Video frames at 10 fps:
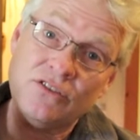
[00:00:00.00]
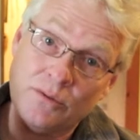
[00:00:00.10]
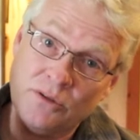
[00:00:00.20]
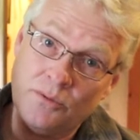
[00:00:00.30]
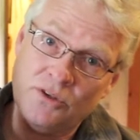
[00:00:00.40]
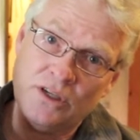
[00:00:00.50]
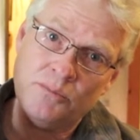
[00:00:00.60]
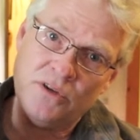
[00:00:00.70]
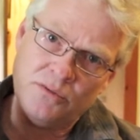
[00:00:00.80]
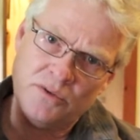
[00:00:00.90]
Sometimes it
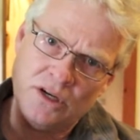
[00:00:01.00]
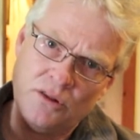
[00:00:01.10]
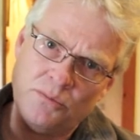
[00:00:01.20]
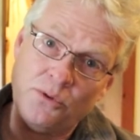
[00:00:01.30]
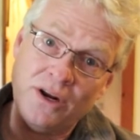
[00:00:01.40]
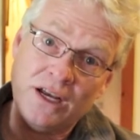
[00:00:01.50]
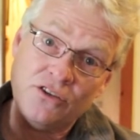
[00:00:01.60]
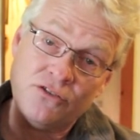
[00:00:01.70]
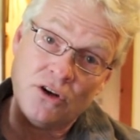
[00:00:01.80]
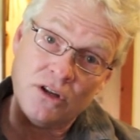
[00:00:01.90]
can be from another
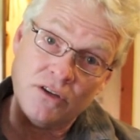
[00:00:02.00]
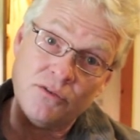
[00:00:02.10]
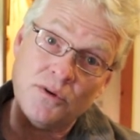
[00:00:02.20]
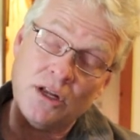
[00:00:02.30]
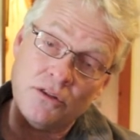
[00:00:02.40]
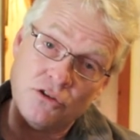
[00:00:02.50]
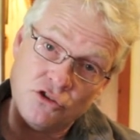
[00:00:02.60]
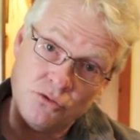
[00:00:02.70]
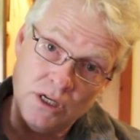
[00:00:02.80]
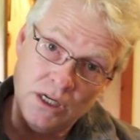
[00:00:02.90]
branch falling from another
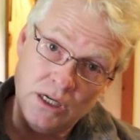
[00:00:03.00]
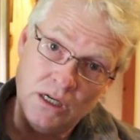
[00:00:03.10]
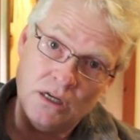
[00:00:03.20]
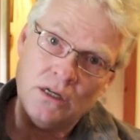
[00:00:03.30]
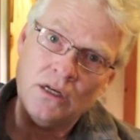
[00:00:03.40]
tree,